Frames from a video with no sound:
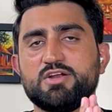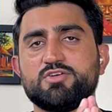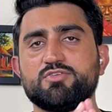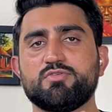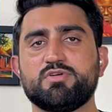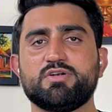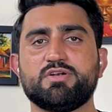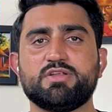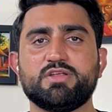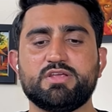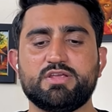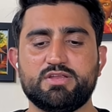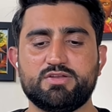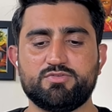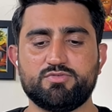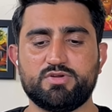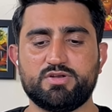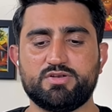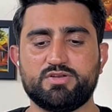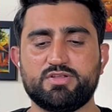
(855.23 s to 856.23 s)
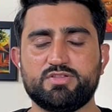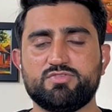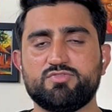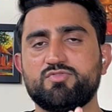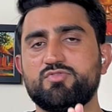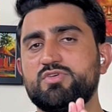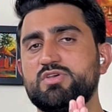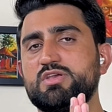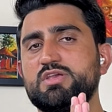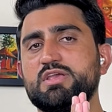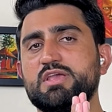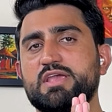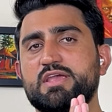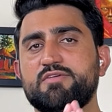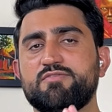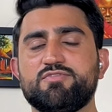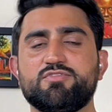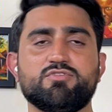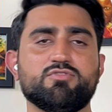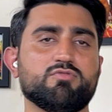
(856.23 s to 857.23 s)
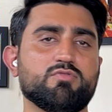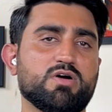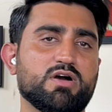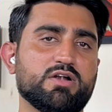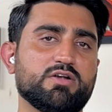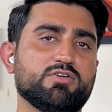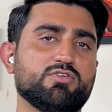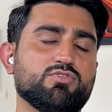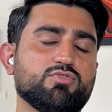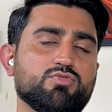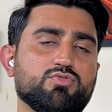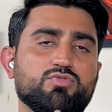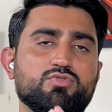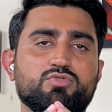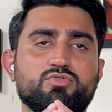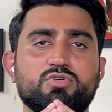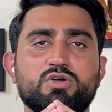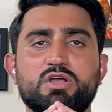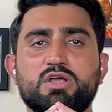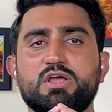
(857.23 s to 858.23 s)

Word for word: 2023. If you want to